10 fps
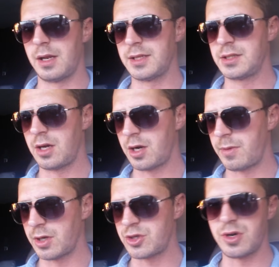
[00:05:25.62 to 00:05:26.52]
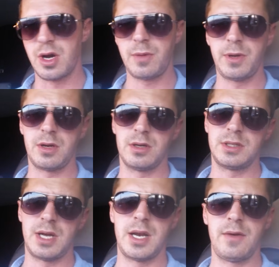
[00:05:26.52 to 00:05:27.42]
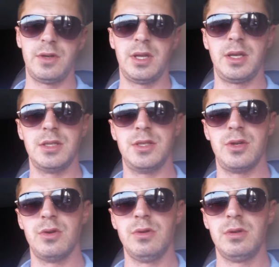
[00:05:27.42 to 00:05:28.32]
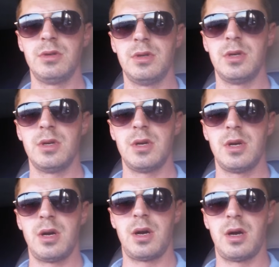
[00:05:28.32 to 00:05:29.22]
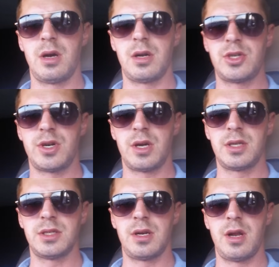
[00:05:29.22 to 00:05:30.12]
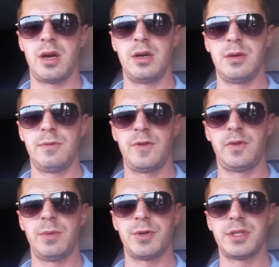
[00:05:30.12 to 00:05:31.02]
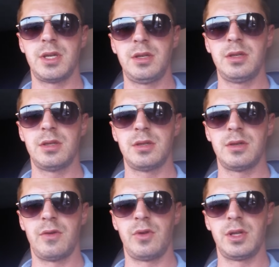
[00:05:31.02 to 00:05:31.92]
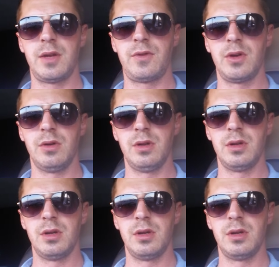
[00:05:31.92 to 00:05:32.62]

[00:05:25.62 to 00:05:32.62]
Let's talk about truck, because not everything is you. Truck is another 50% of all that fuel.